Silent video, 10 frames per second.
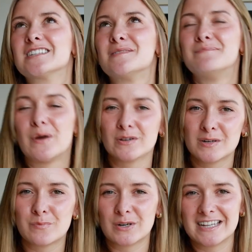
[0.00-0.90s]
is the most
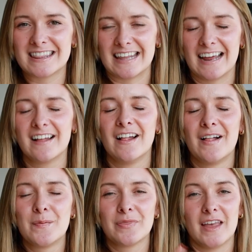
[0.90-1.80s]
important thing,
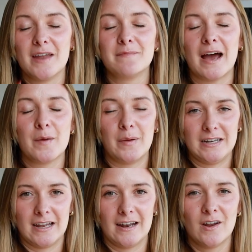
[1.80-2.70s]
in my
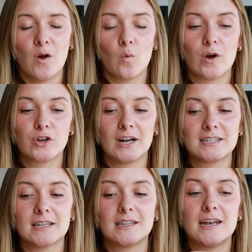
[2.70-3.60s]
opinion, whether
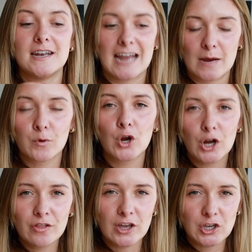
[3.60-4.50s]
it's the
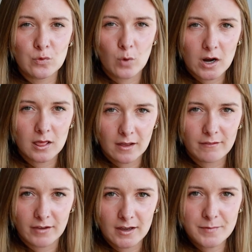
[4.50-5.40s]
neighborhood that you want to
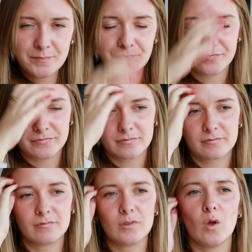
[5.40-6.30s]
live in
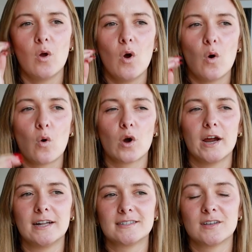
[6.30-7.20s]
or
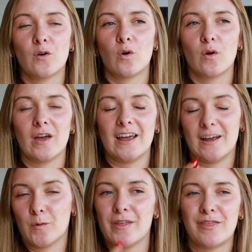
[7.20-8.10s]
it's
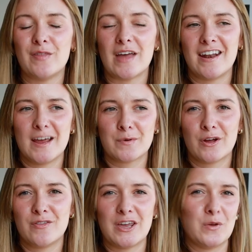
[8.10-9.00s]
within that
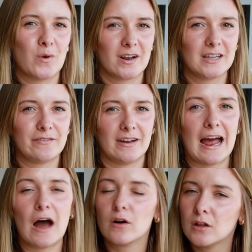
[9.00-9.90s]
neighborhood that you want to live in.
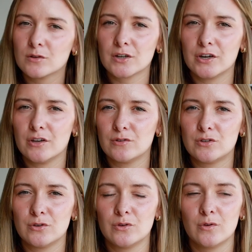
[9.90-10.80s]
How close are you
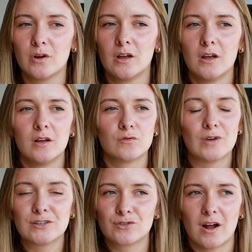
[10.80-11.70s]
to
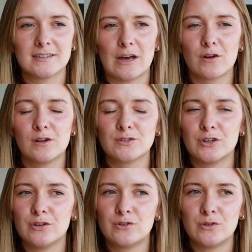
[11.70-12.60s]
restaurants? How close are
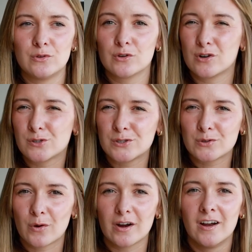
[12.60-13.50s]
you to the grocery
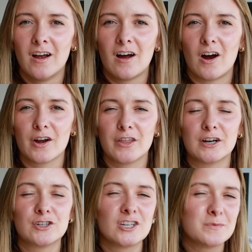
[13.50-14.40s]
store? Are
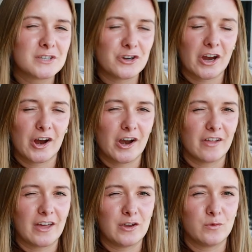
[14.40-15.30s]
there gyms in your
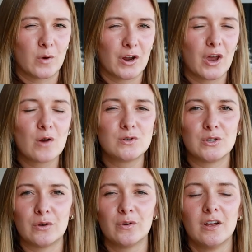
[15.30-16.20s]
area that you'd want to go
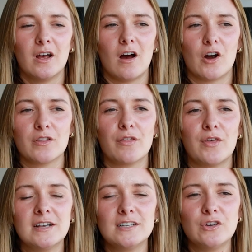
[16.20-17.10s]
to? Are the
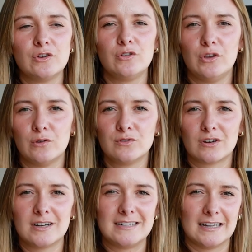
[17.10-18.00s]
things that you use
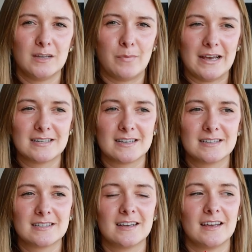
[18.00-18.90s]
on a daily
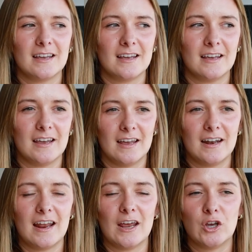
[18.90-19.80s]
basis
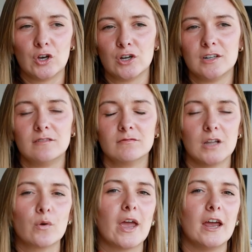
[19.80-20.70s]
in a good
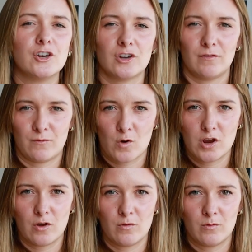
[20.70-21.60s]
location for
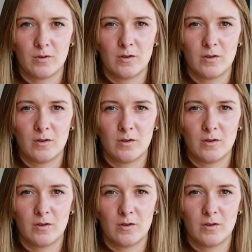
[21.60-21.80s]
you,